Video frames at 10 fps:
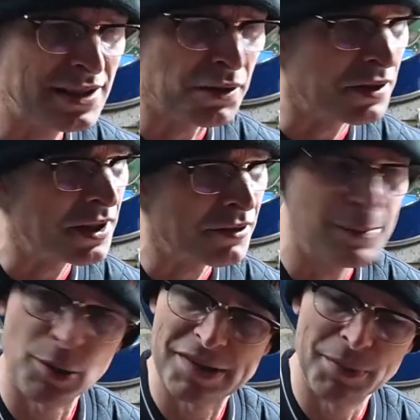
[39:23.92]
or 33
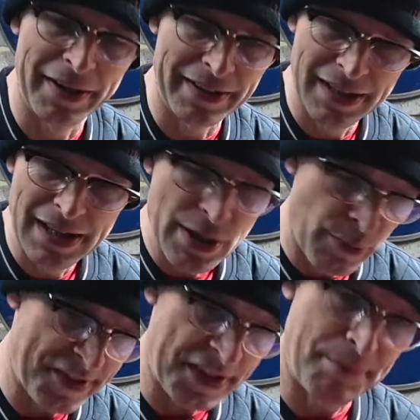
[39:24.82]
Morris Minor,
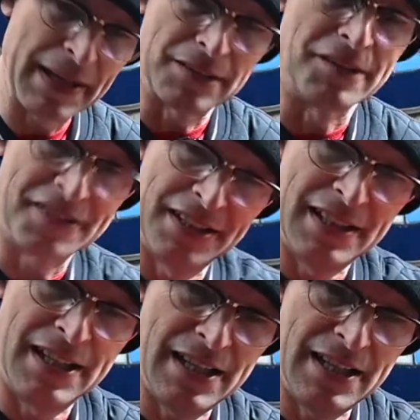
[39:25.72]
which had the pedals
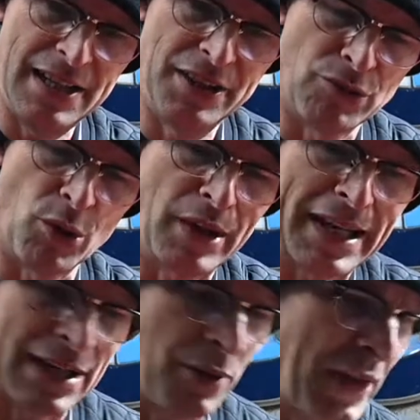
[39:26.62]
in the wrong
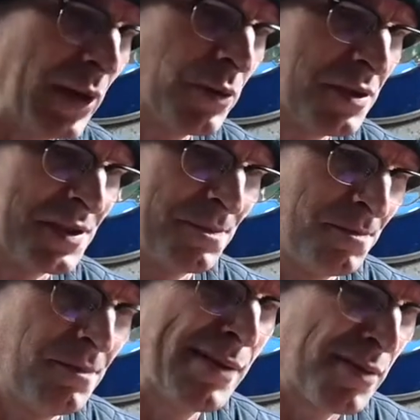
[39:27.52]
layout. That was
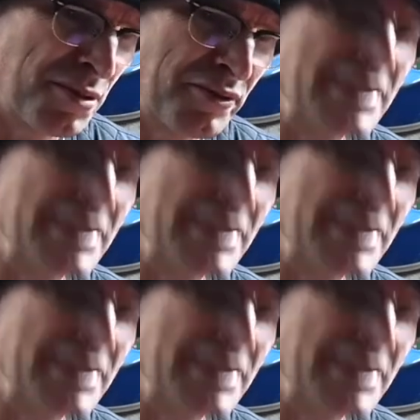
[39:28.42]
memorable for